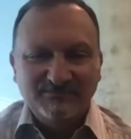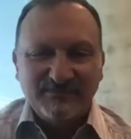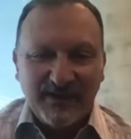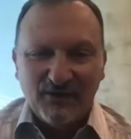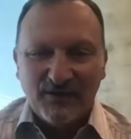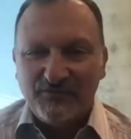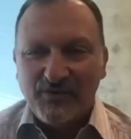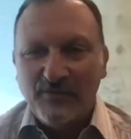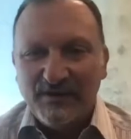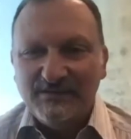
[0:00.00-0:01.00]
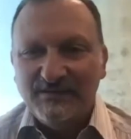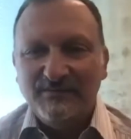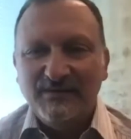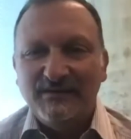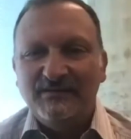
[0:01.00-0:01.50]
Hello, everyone.
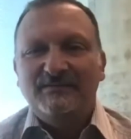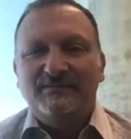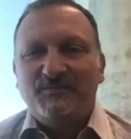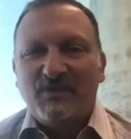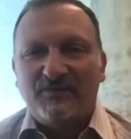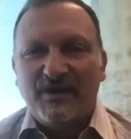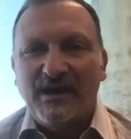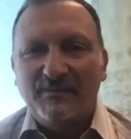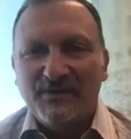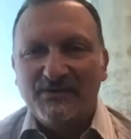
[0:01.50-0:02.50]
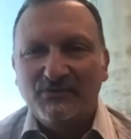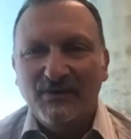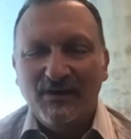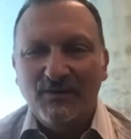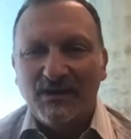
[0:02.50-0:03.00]
I'm very happy to
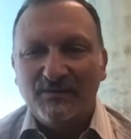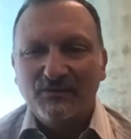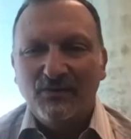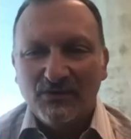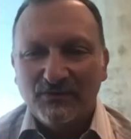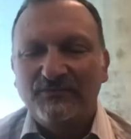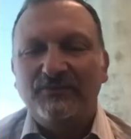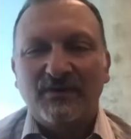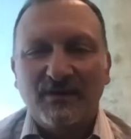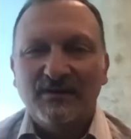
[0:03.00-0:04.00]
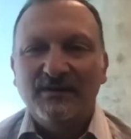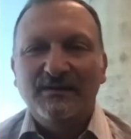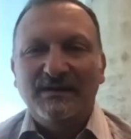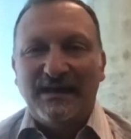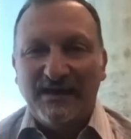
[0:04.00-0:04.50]
welcome you all for our
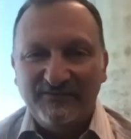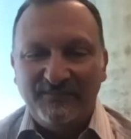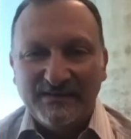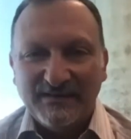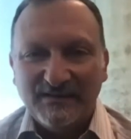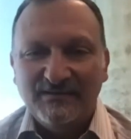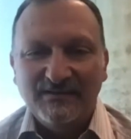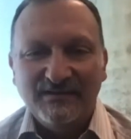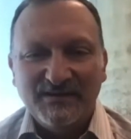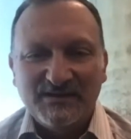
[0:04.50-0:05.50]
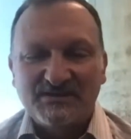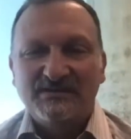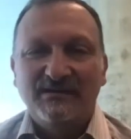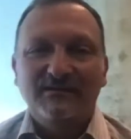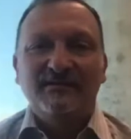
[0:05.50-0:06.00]
live panel this
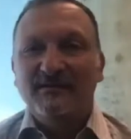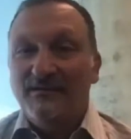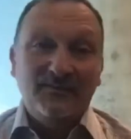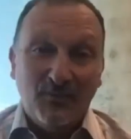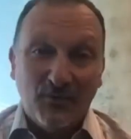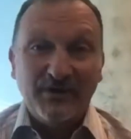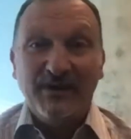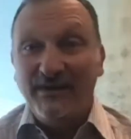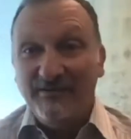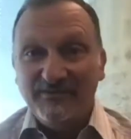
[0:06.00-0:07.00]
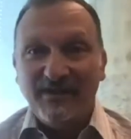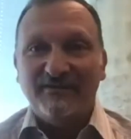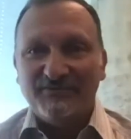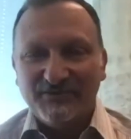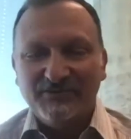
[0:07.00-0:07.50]
morning, evening,
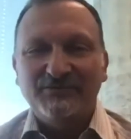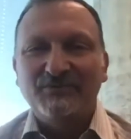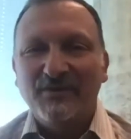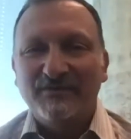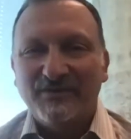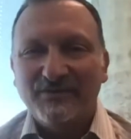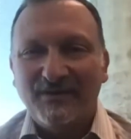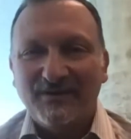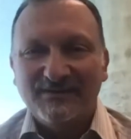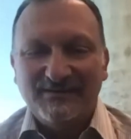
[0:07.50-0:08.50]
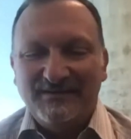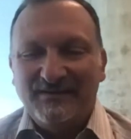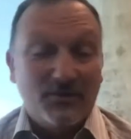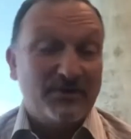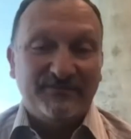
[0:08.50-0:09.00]
afternoon, whoever you are,
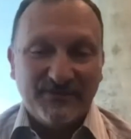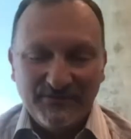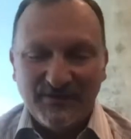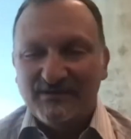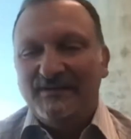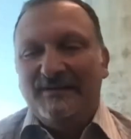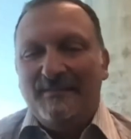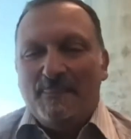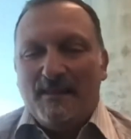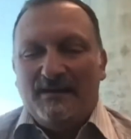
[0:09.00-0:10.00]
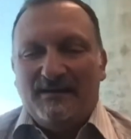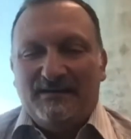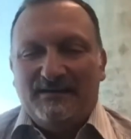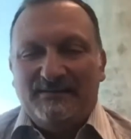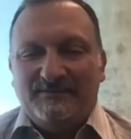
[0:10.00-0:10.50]
wherever you are.
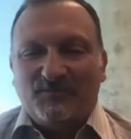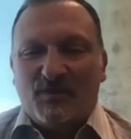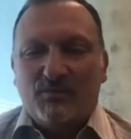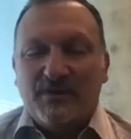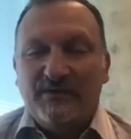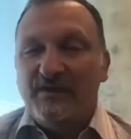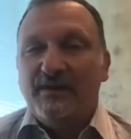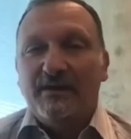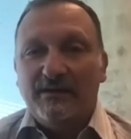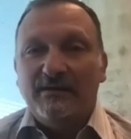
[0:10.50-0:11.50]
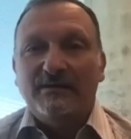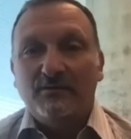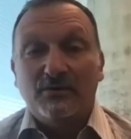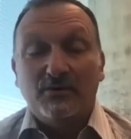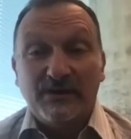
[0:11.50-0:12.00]
We're
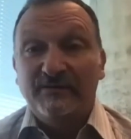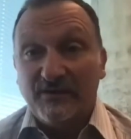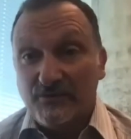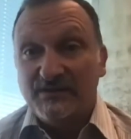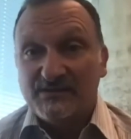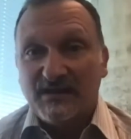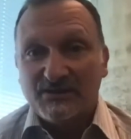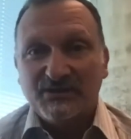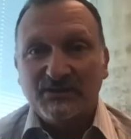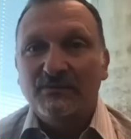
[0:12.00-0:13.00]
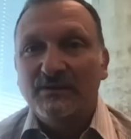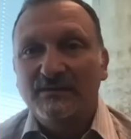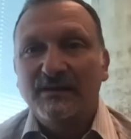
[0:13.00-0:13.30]
going to have a great discussion with